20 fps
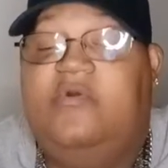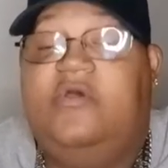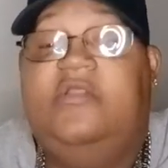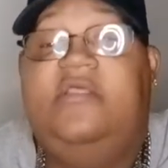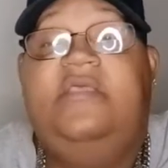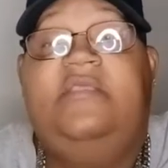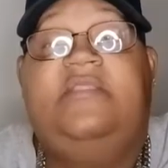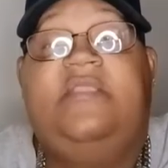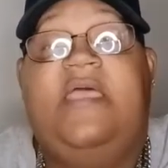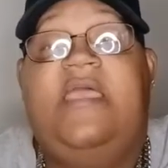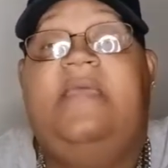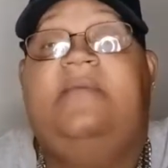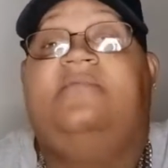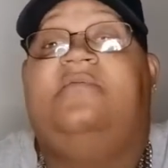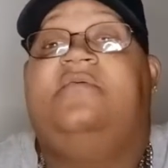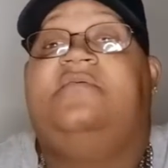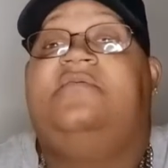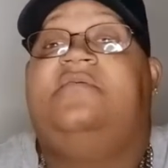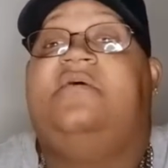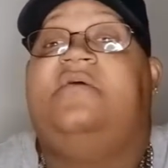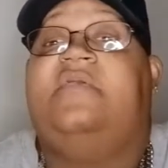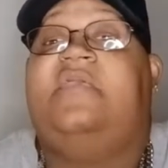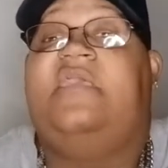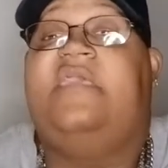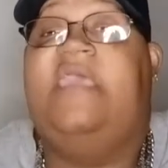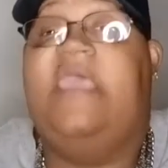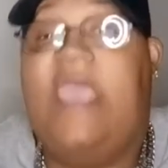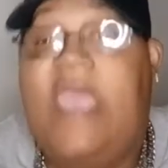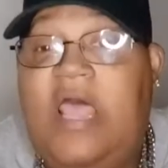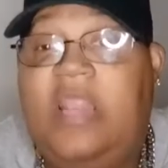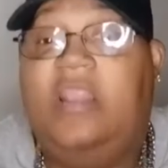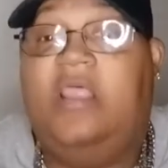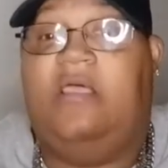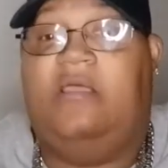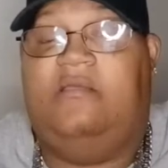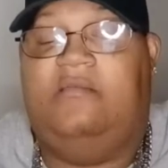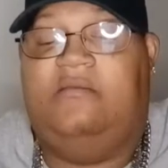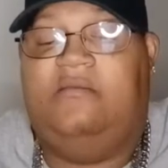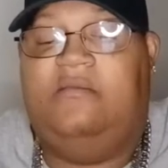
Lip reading: Boy, these names are a killer.